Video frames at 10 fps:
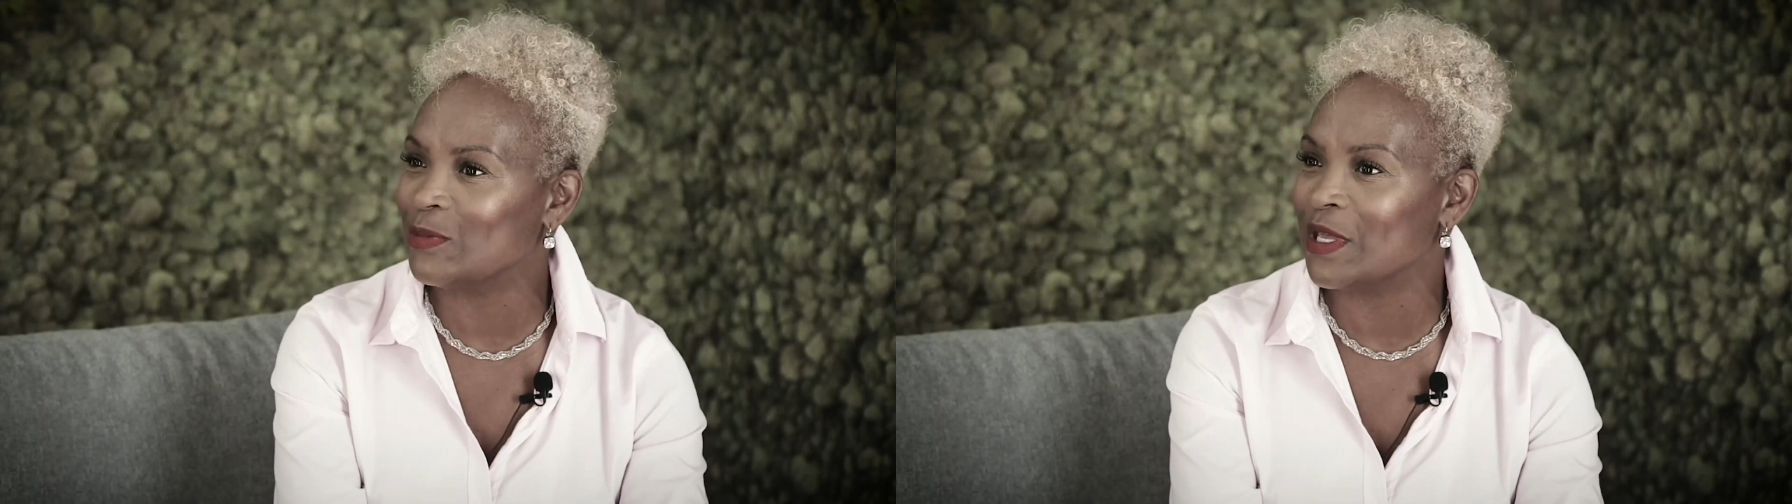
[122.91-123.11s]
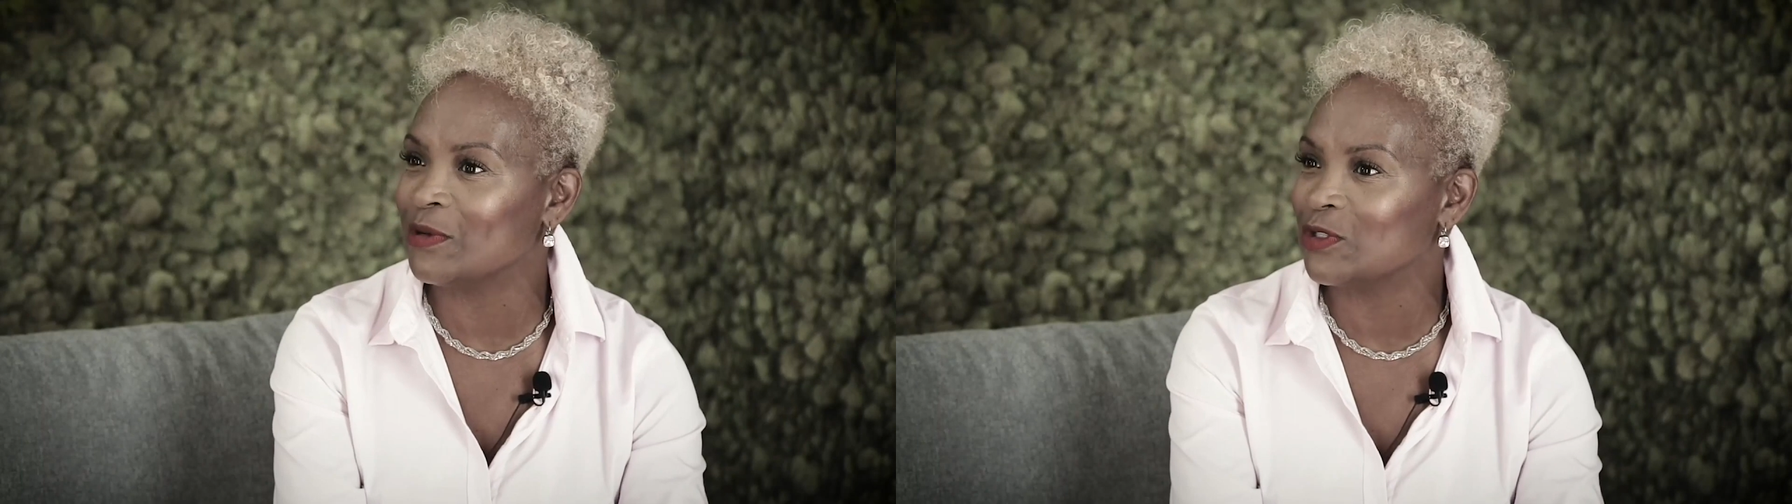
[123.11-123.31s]

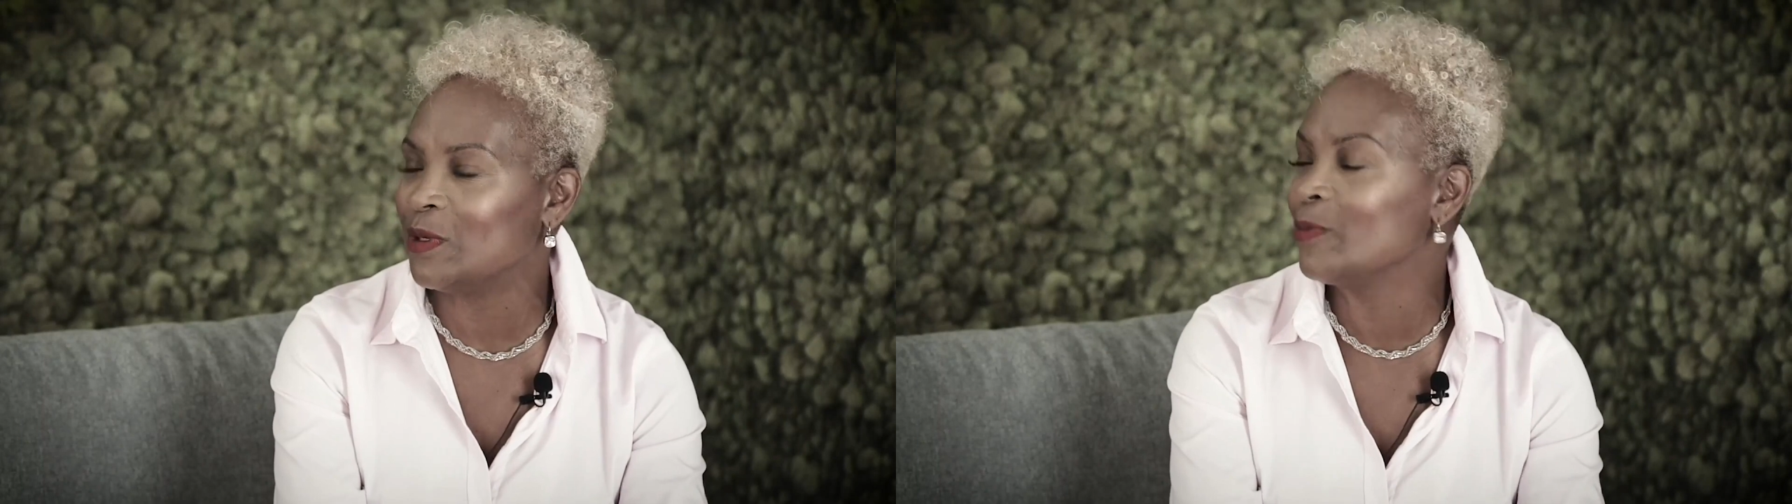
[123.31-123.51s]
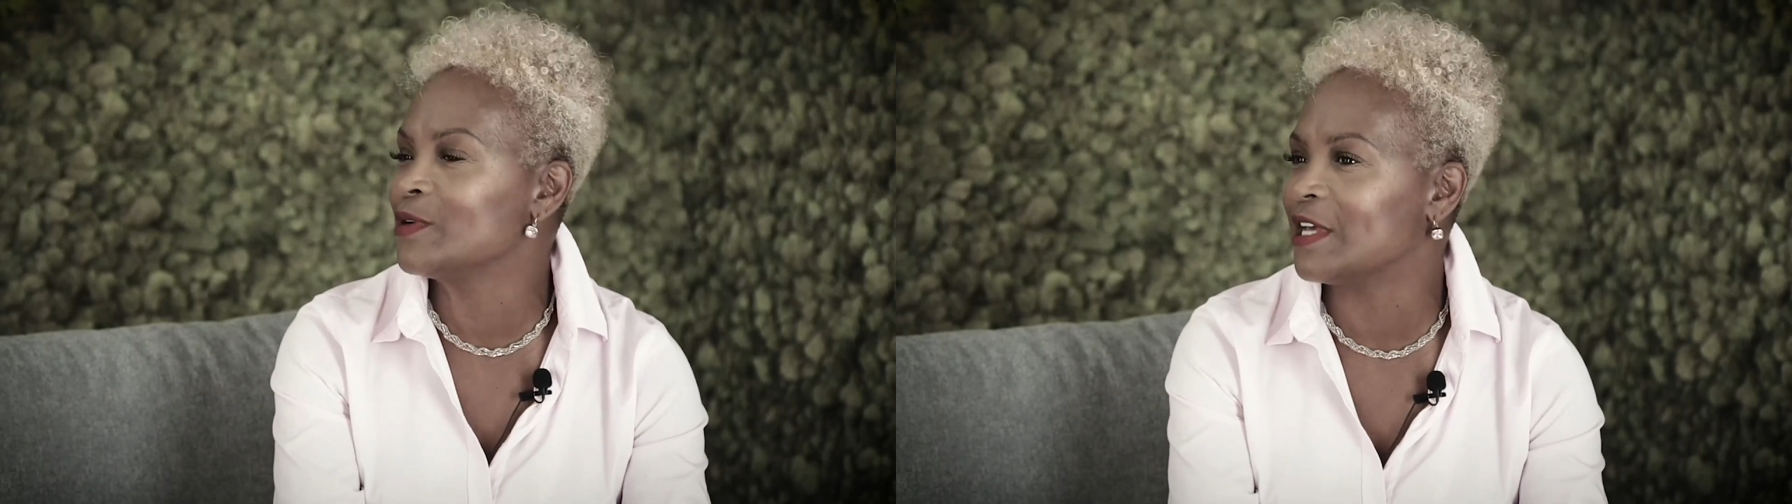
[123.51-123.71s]
to be able
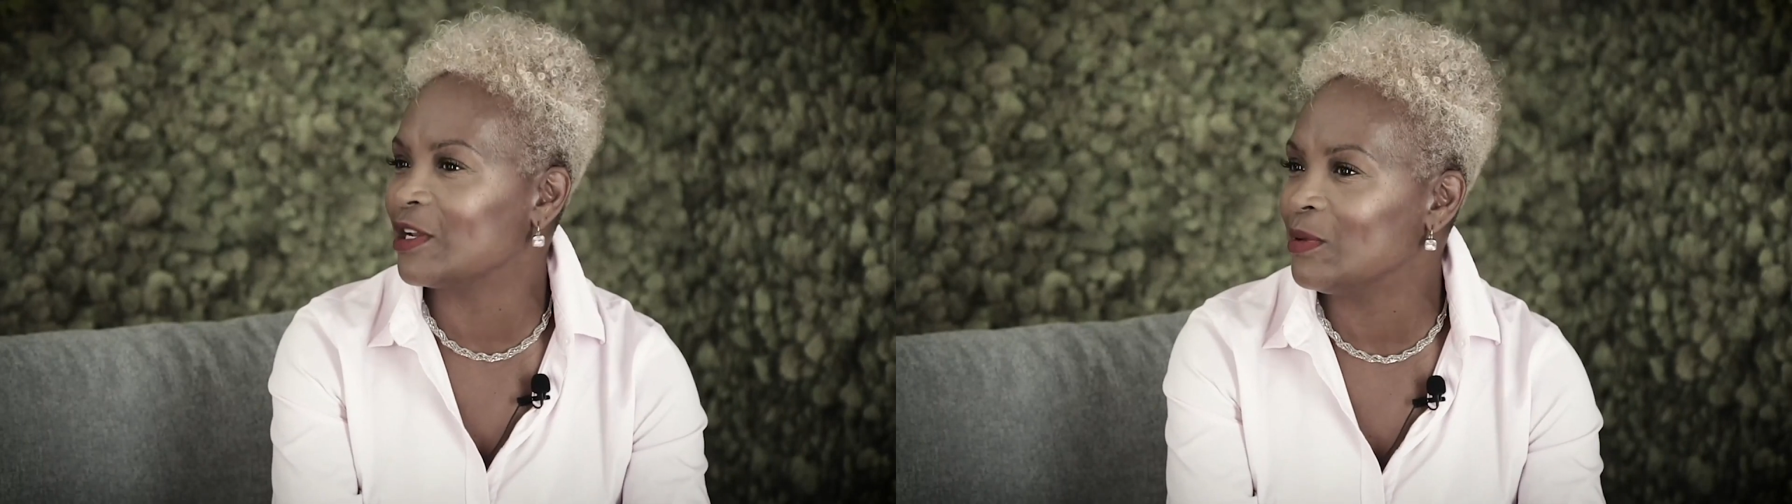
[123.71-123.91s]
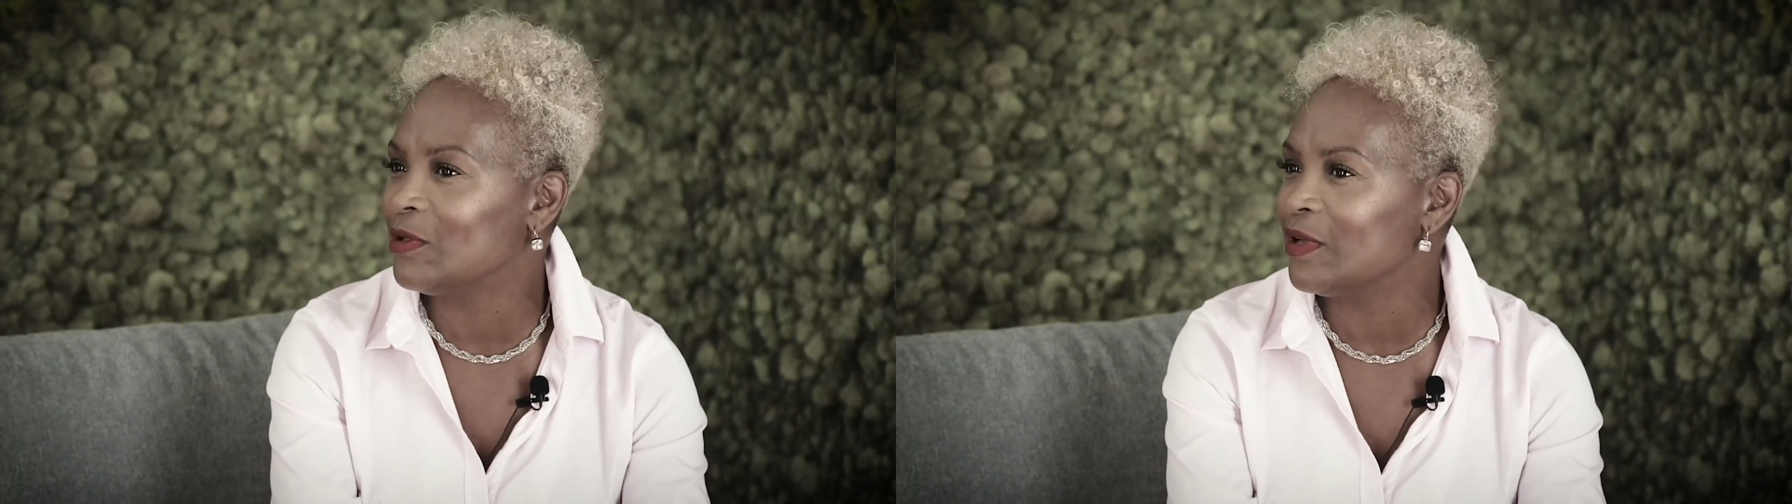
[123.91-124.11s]
to be
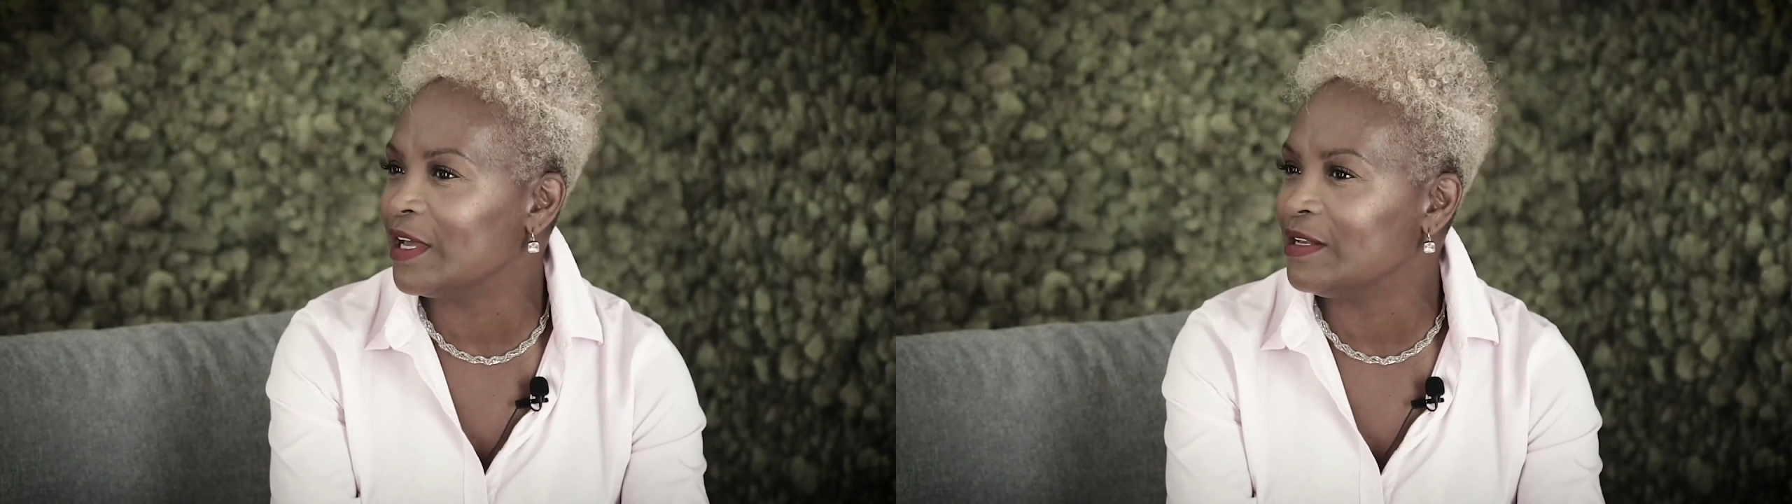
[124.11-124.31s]
presentable